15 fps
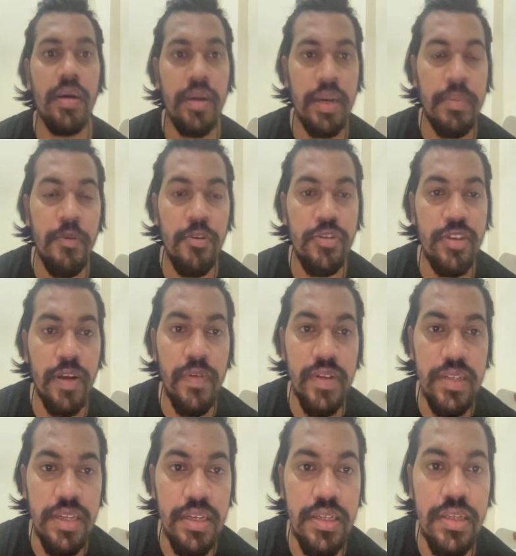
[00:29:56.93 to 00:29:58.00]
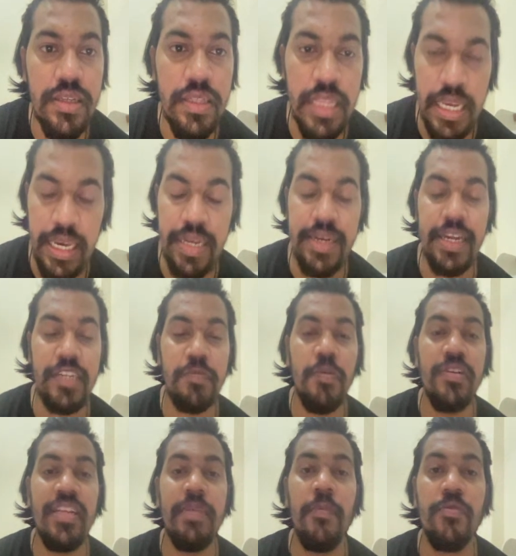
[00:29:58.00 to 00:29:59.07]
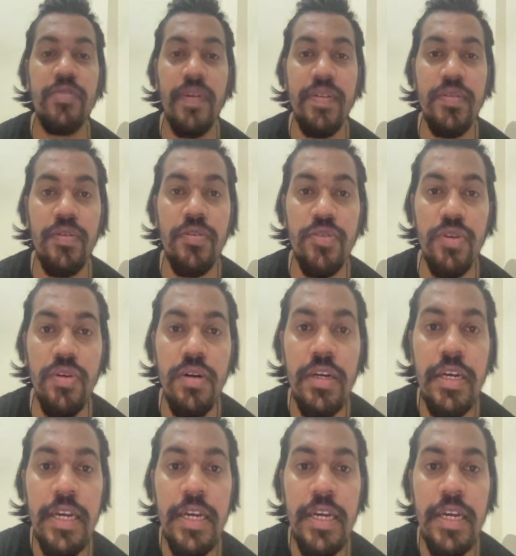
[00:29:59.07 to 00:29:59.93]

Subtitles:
Remote services, they can exploit the remote service also.